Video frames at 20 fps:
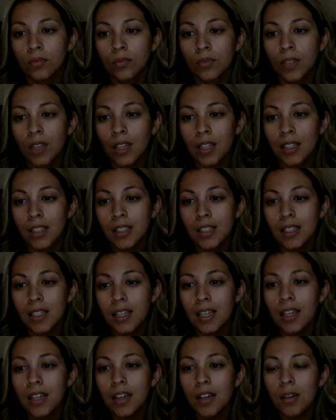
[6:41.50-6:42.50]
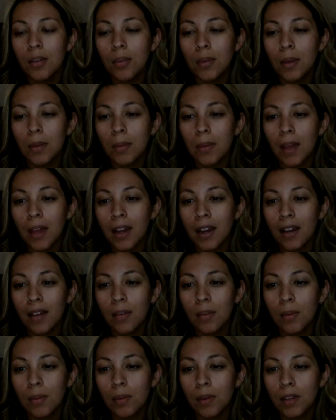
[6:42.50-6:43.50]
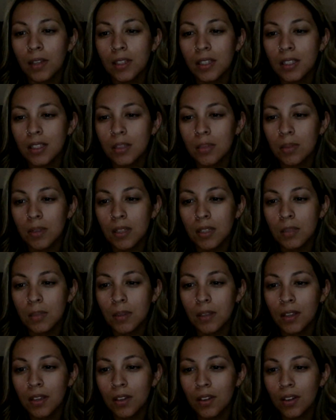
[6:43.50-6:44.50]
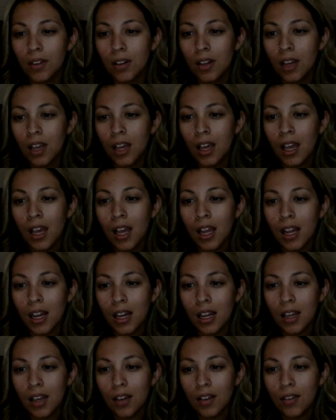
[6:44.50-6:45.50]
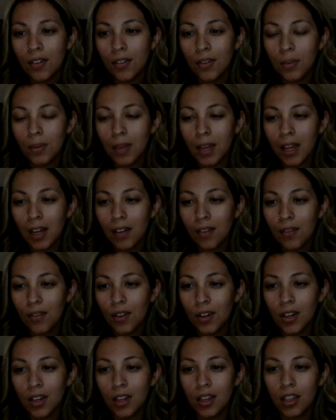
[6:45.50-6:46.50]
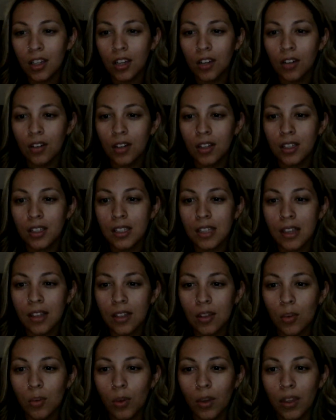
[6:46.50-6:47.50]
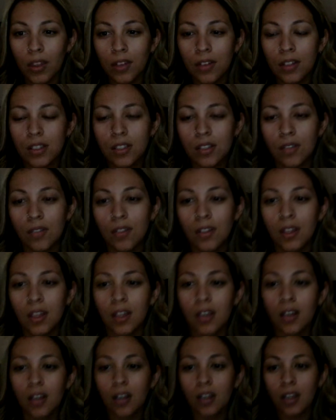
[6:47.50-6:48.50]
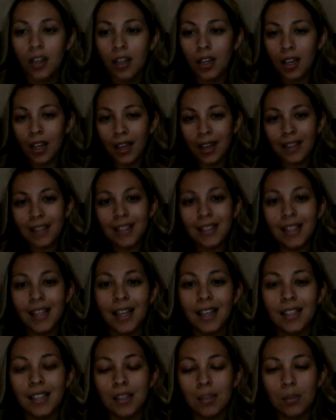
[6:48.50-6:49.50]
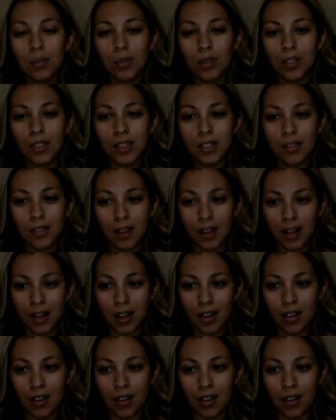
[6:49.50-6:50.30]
Nice to hear. My bad, I have been practicing my Espanol. Hello from California. Curious how the weather is over there. It's nice and breezy right now.